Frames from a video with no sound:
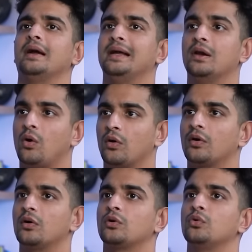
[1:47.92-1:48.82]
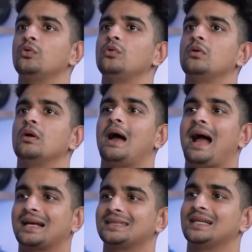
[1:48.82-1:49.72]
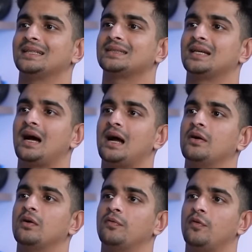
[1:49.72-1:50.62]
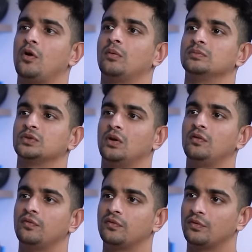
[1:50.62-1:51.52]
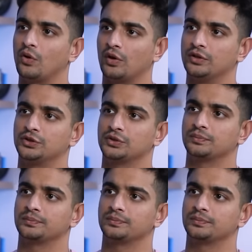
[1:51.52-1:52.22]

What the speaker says: In order to access higher forms of knowledge.